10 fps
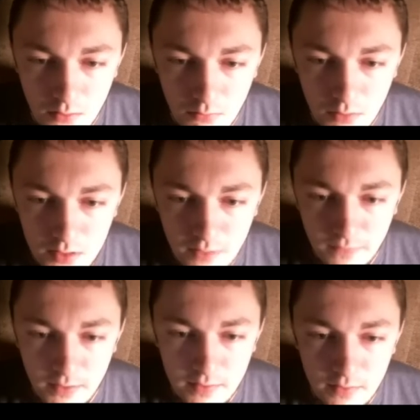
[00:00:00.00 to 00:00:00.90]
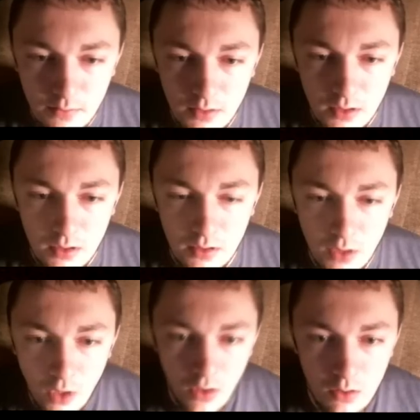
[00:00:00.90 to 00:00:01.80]
What the fuck's going on?
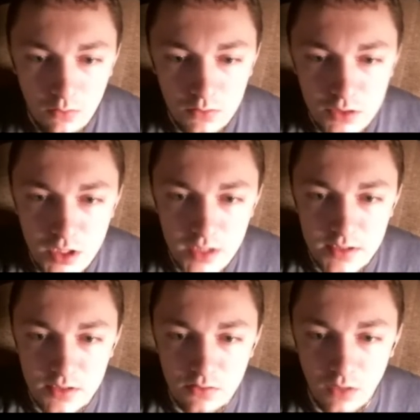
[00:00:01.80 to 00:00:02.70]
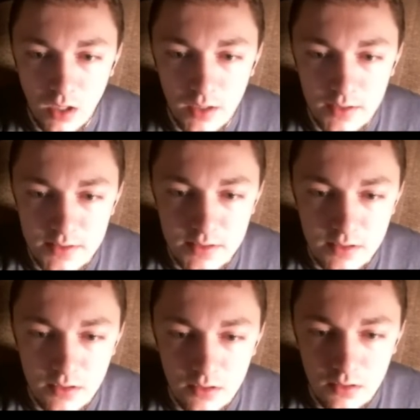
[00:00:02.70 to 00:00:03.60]
Jesus
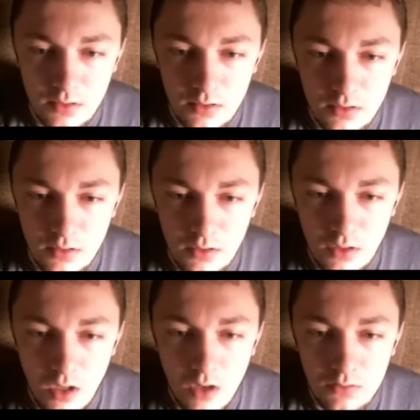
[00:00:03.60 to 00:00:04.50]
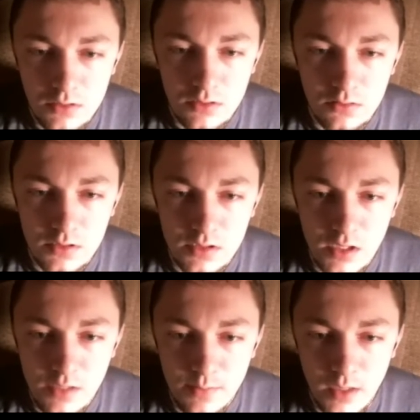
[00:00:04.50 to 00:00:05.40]
Christ. Oh, the door's
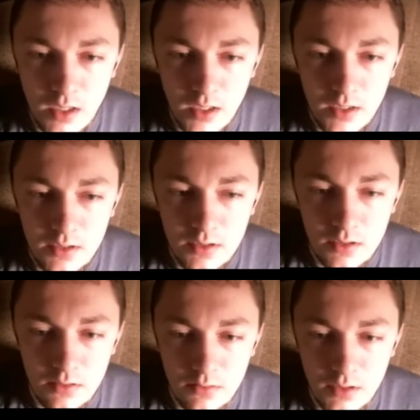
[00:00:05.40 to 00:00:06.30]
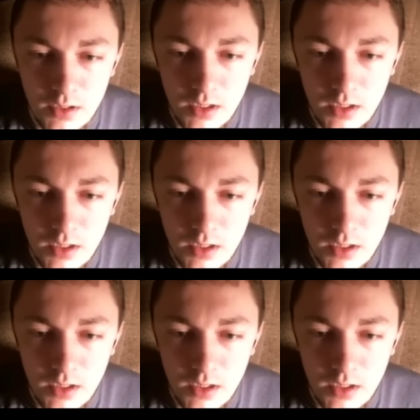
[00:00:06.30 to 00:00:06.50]
locked behind you, and he